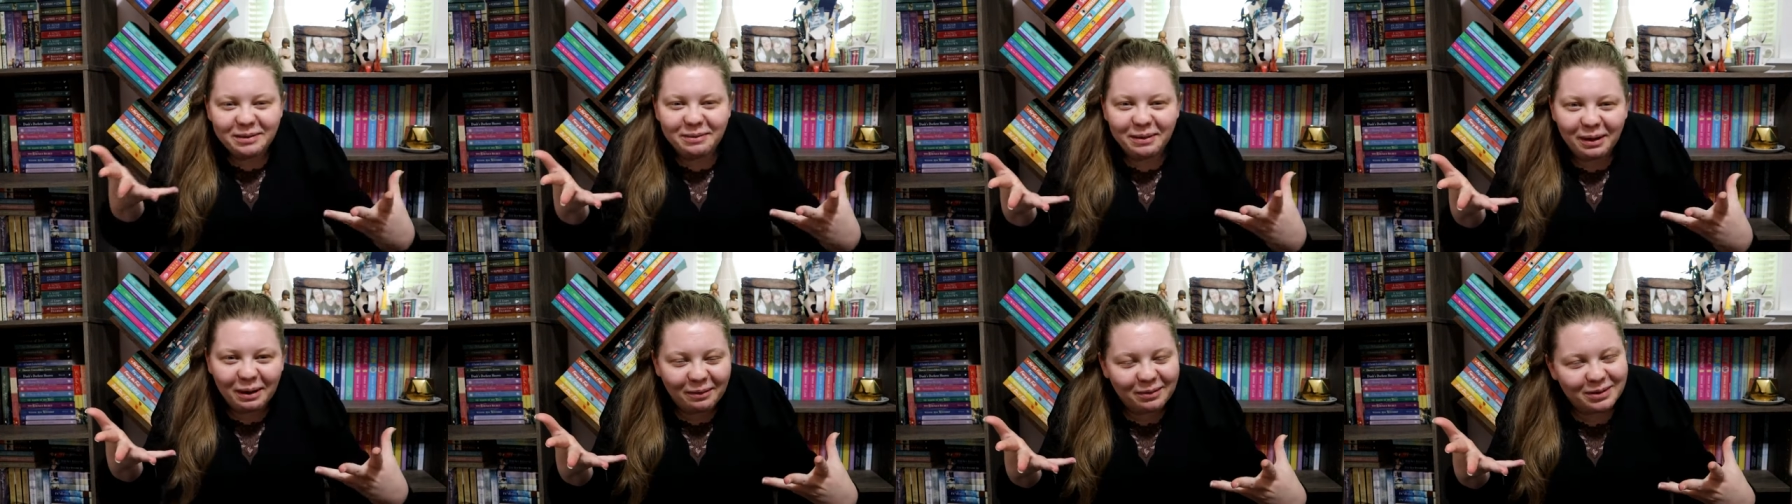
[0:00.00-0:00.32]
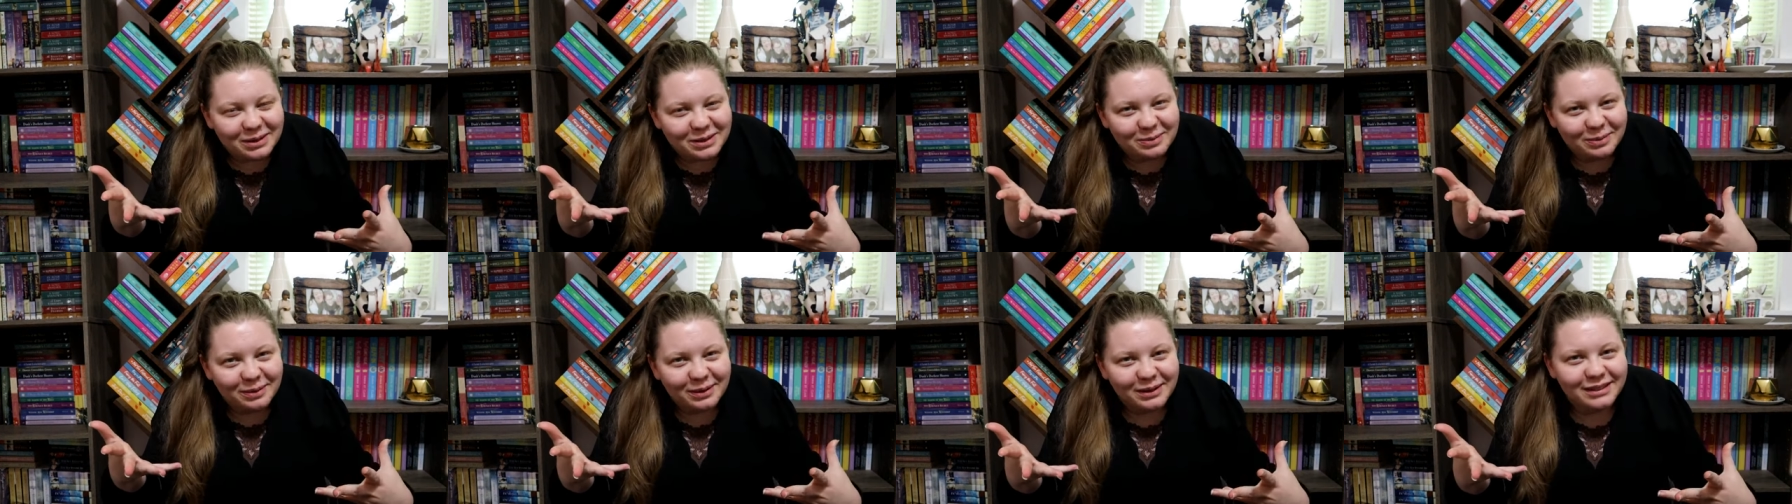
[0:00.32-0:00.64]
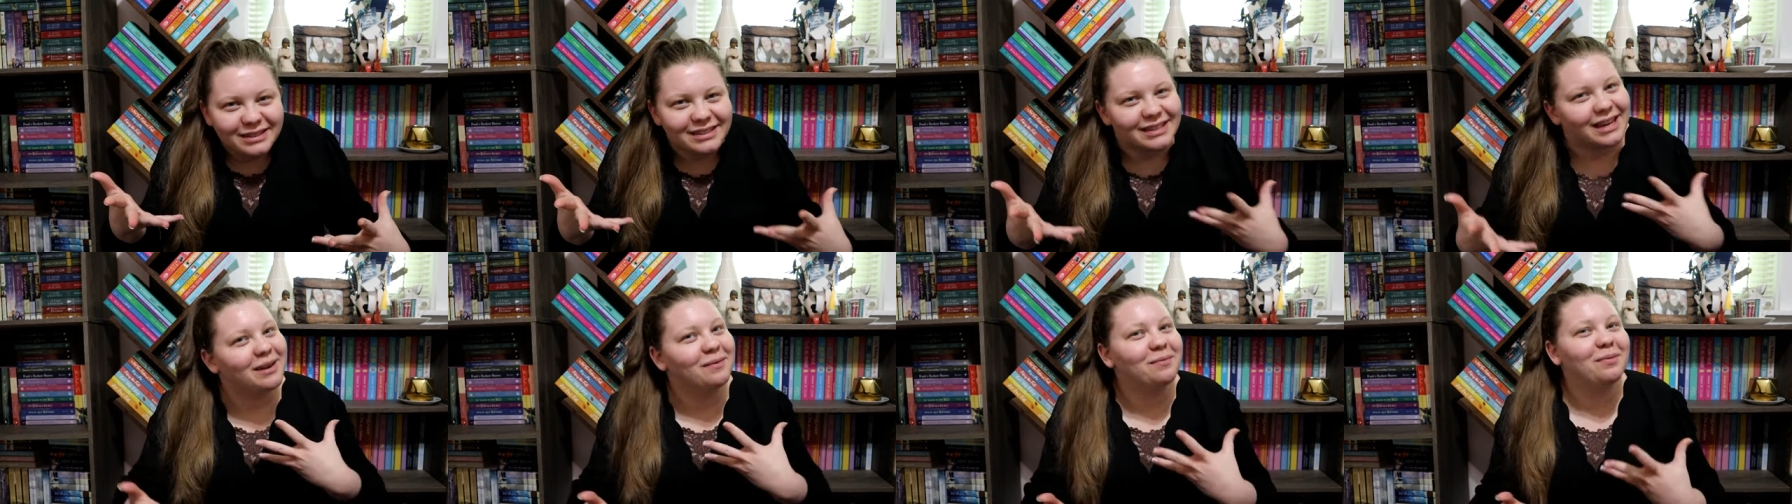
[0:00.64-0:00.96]
about which
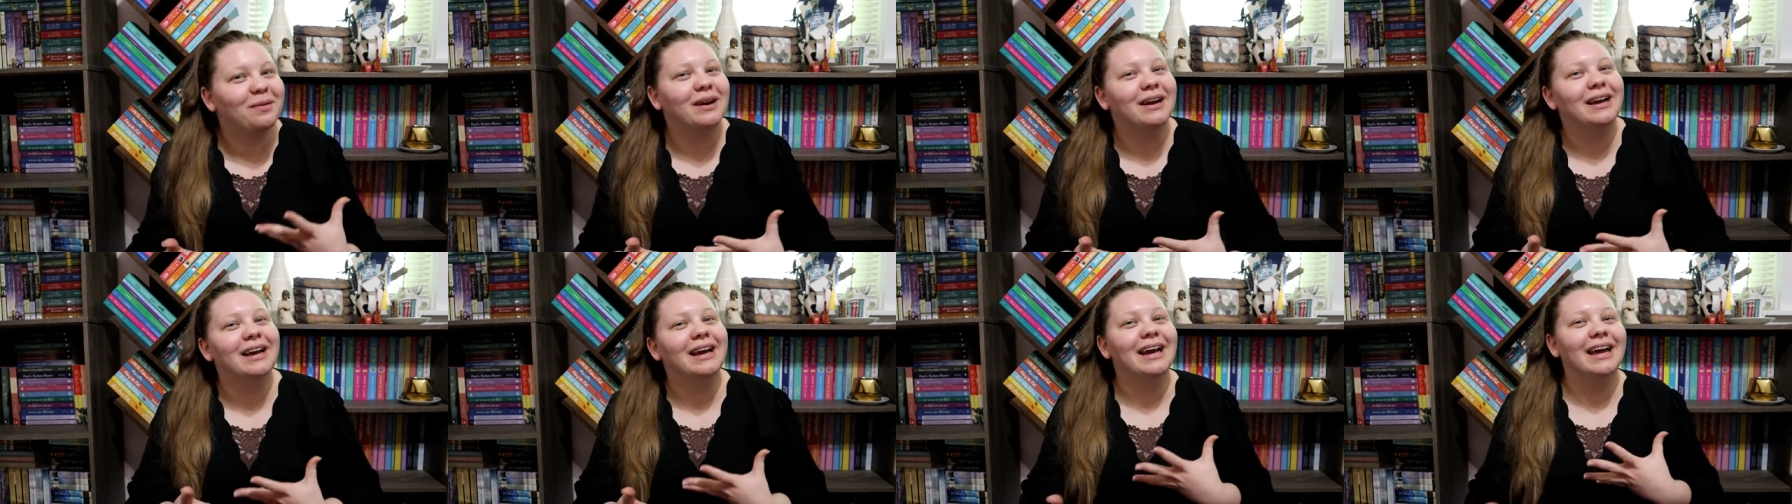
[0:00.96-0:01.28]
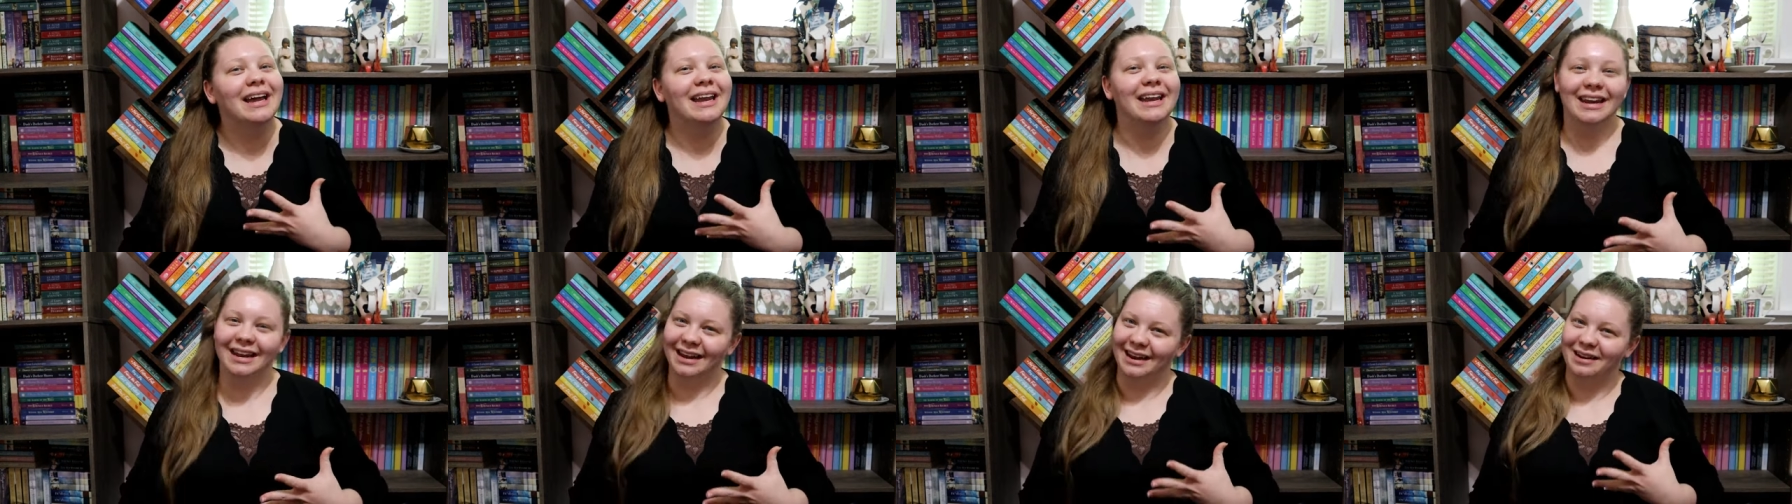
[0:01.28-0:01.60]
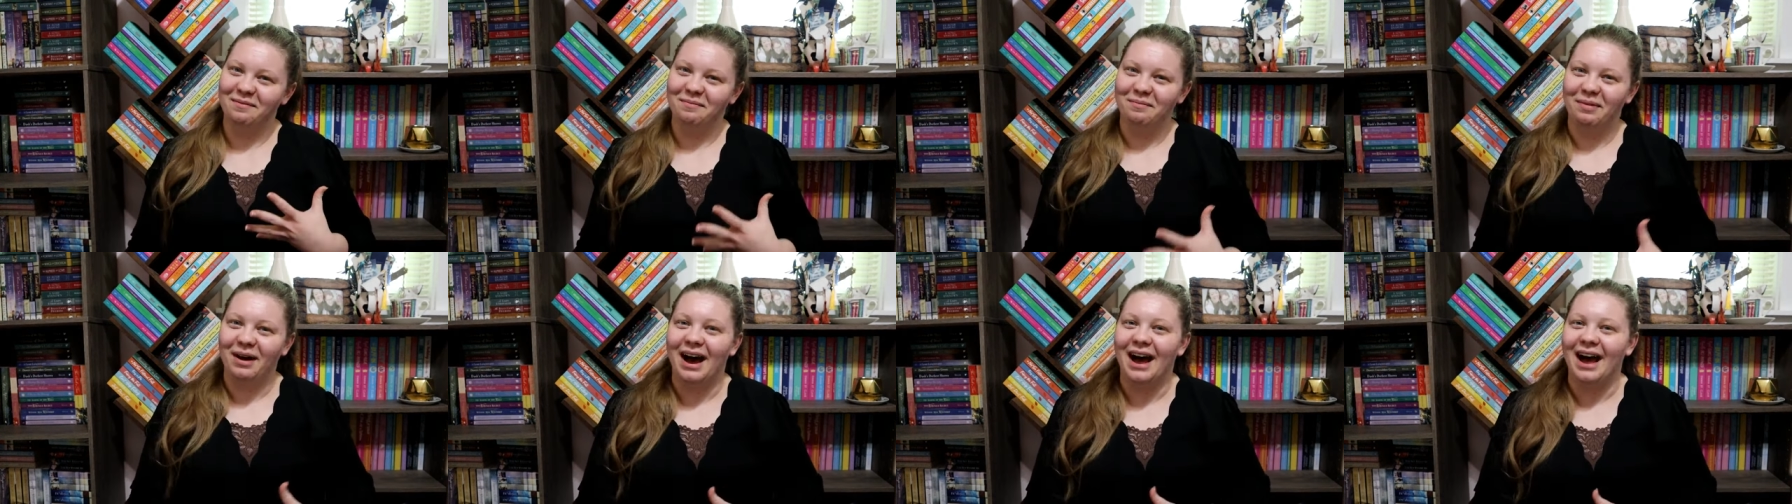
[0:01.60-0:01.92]
books I bring in
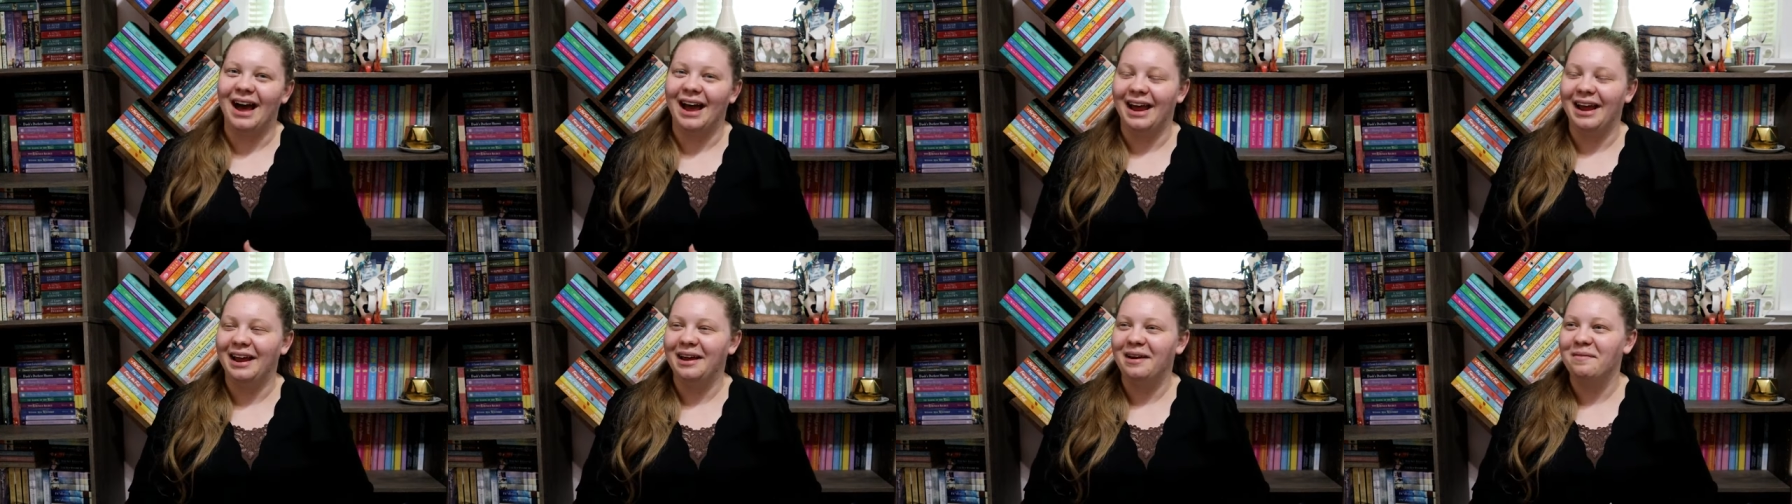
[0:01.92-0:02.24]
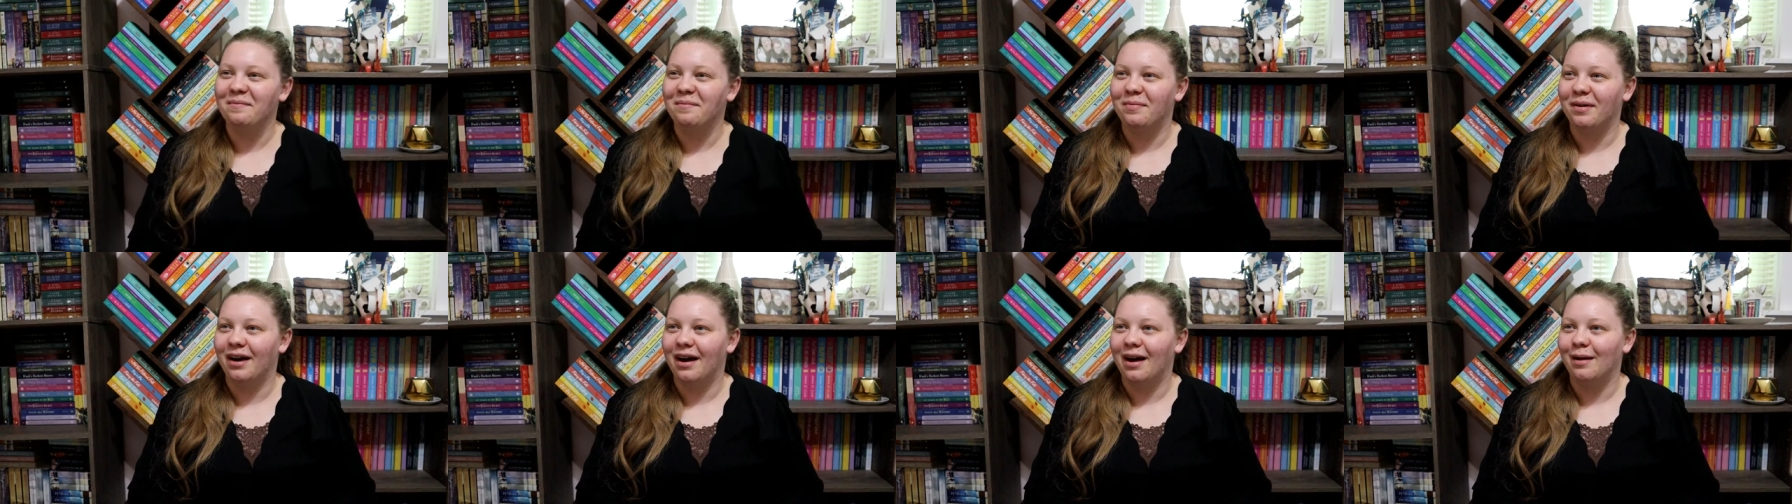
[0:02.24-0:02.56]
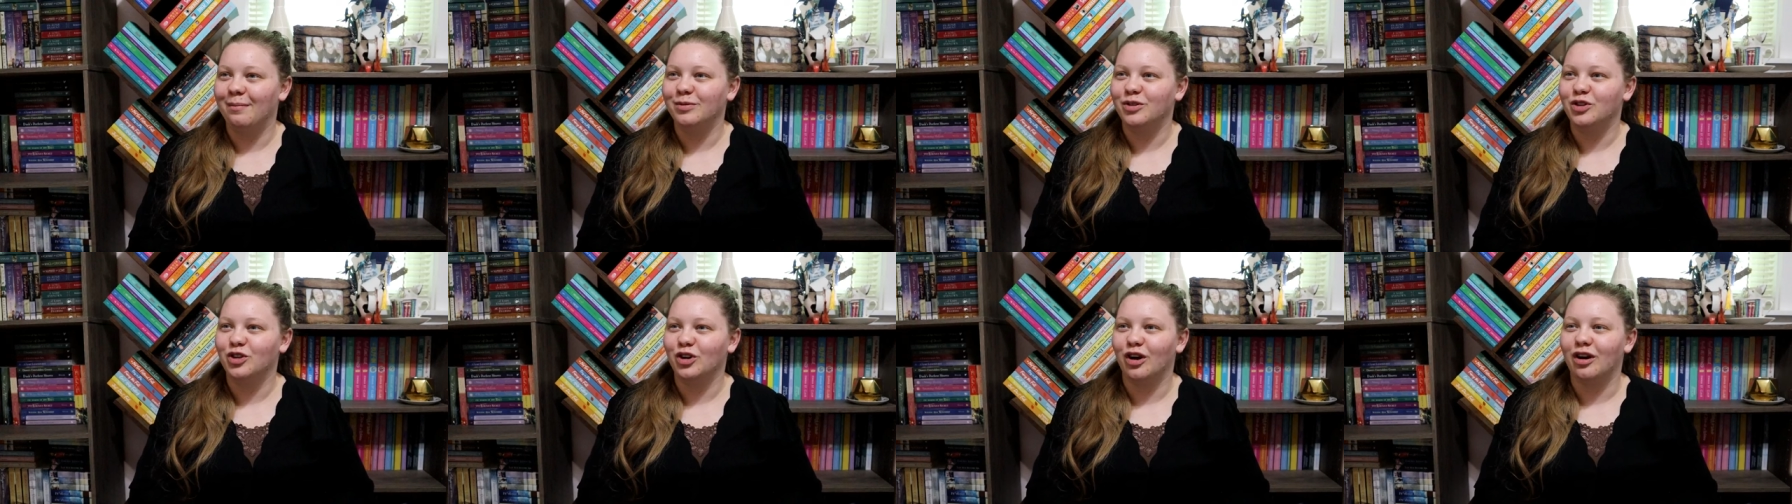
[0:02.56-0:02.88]
and buy, but
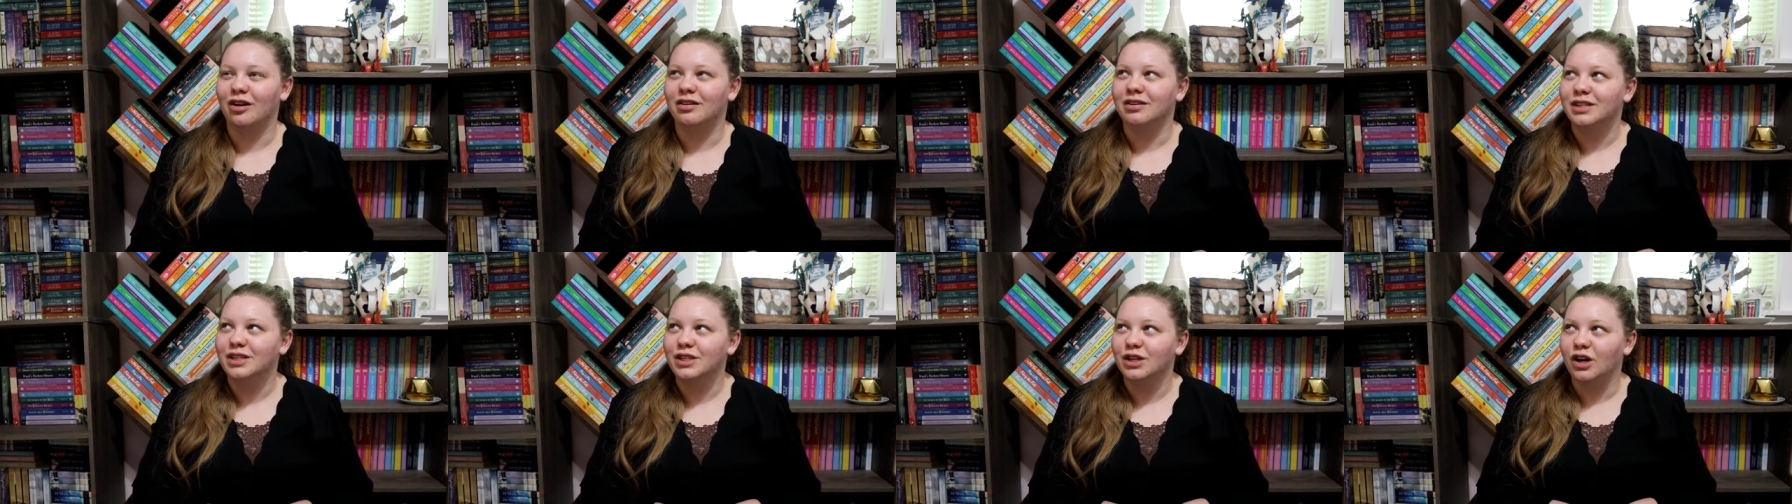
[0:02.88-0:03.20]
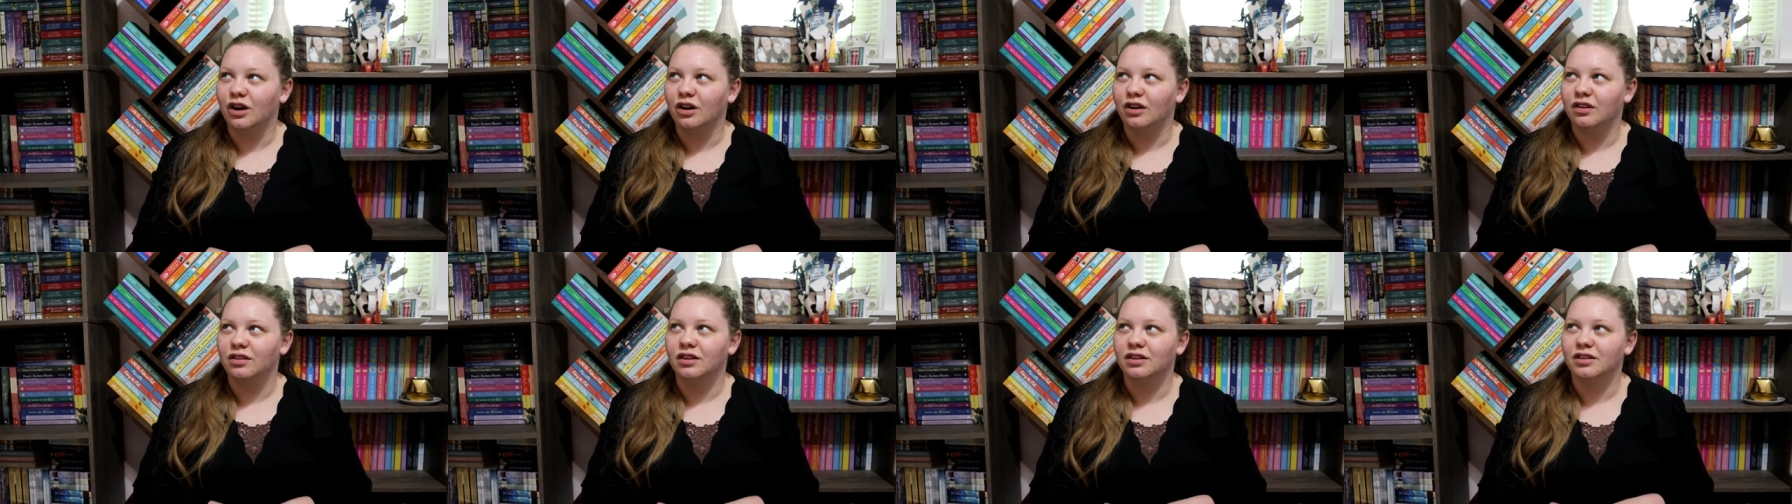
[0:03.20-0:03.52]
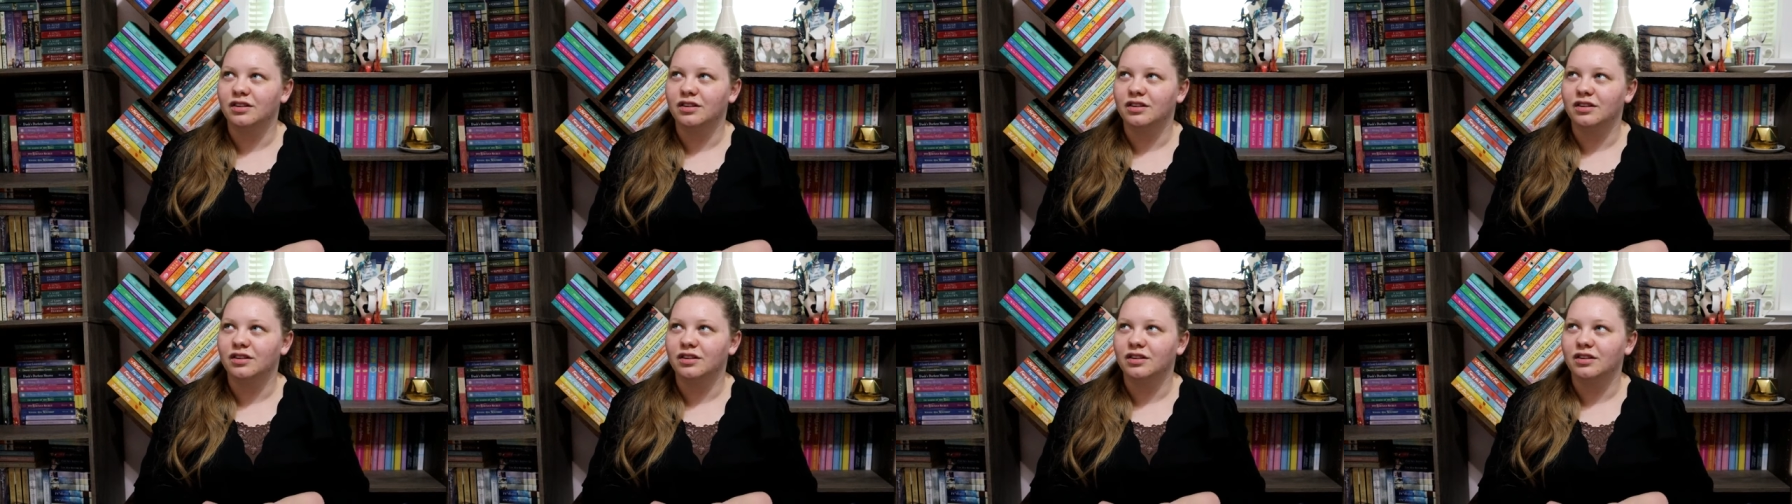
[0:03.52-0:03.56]
I'm sure I'll start.